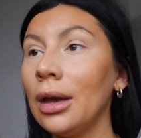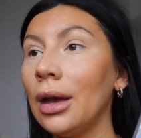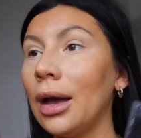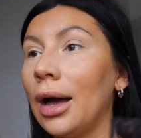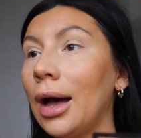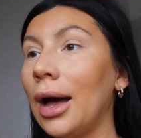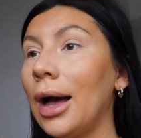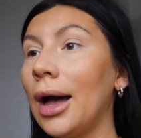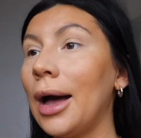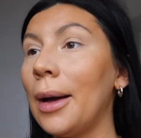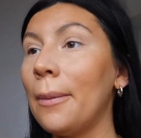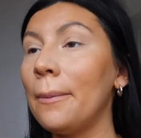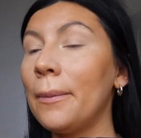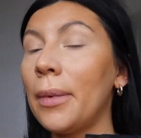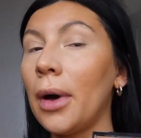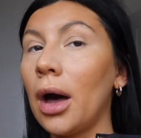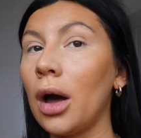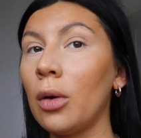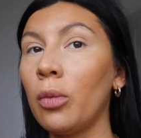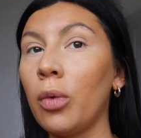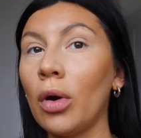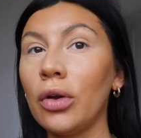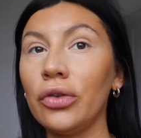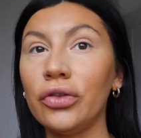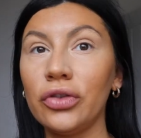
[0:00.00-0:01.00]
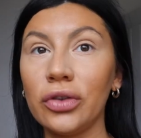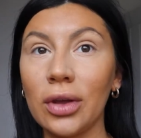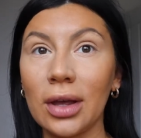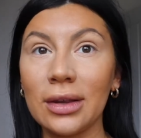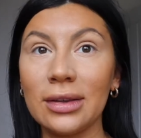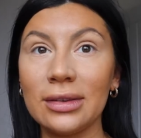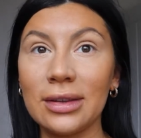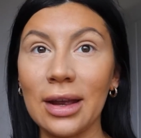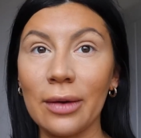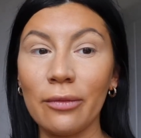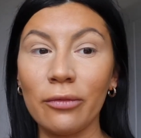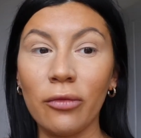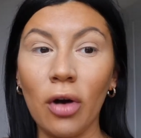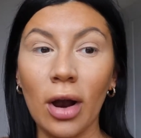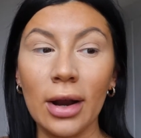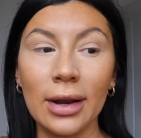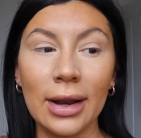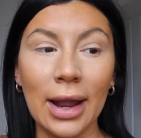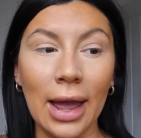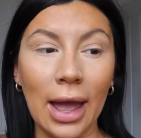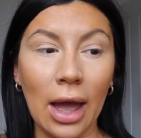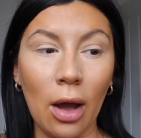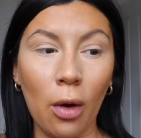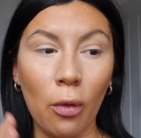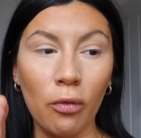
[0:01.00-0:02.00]
but I won't do that step right
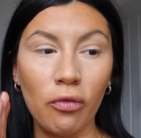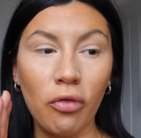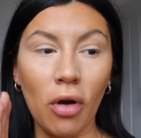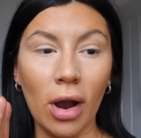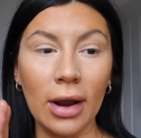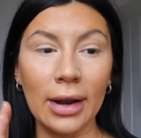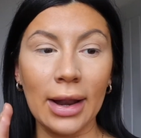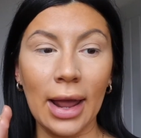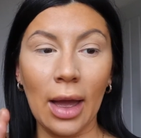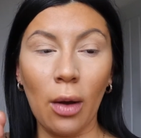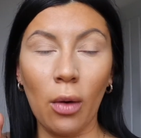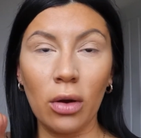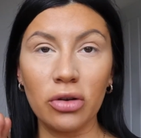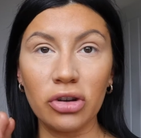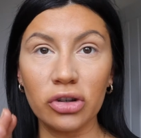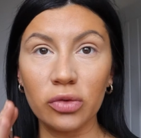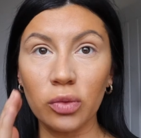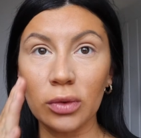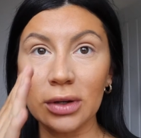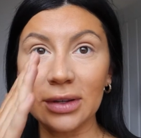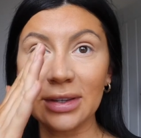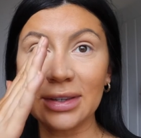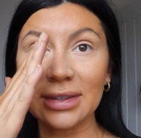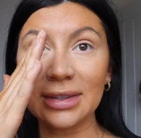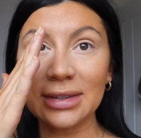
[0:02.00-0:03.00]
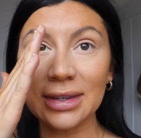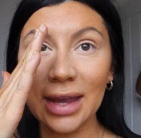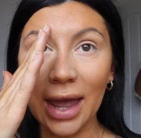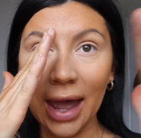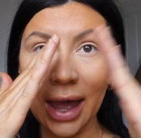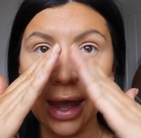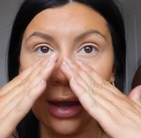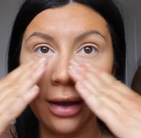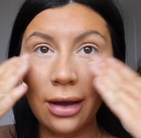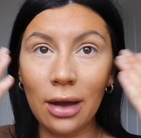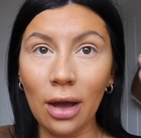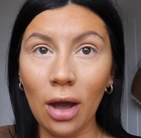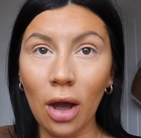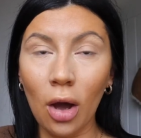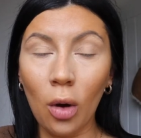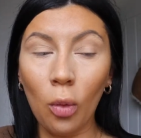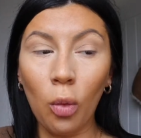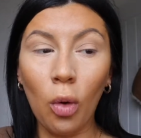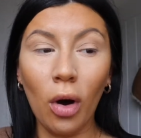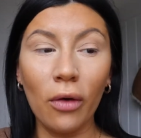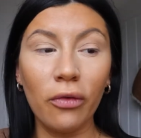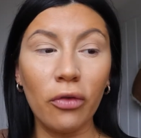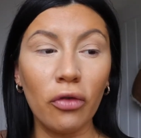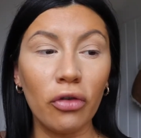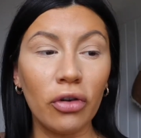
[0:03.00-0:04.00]
now. Right now I just want to set
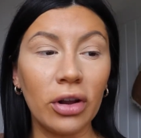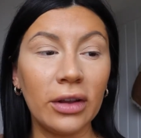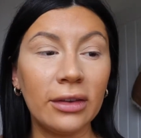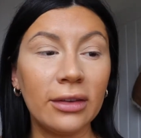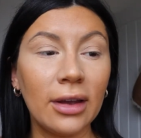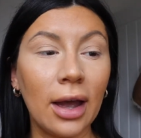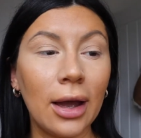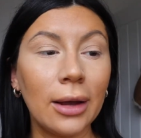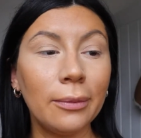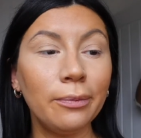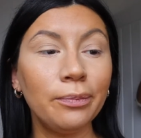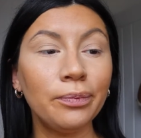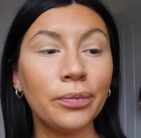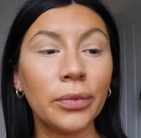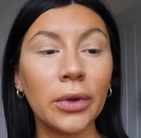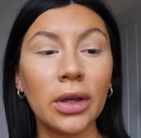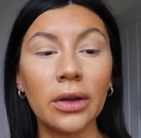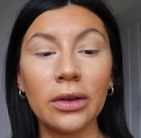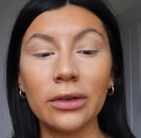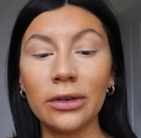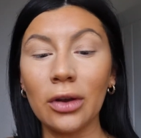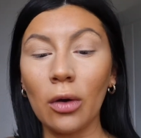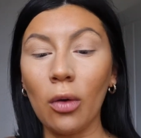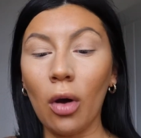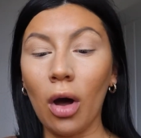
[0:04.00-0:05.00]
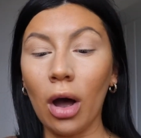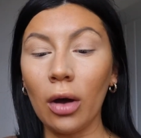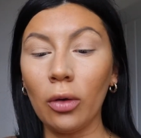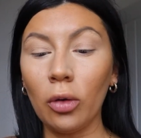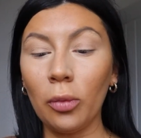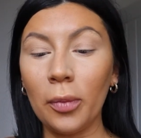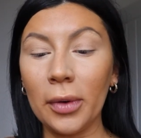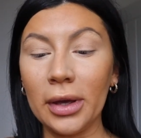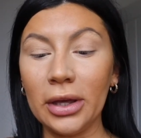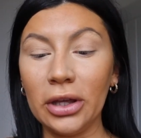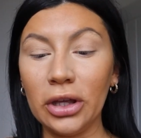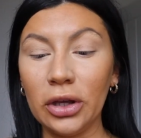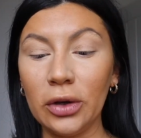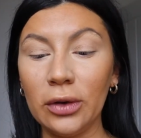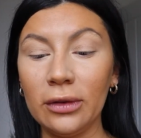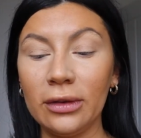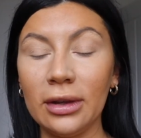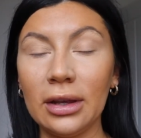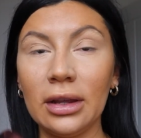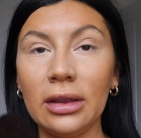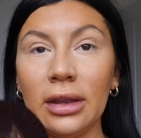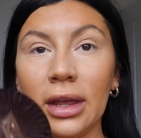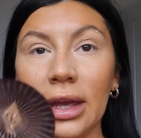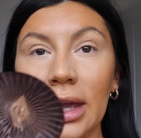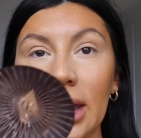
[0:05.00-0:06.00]
what I've already done. So I will be
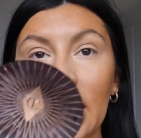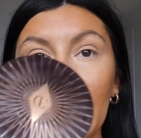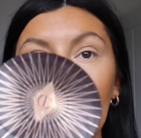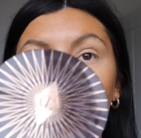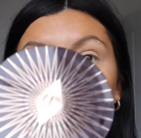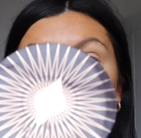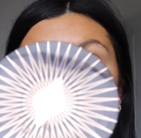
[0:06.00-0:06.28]
using the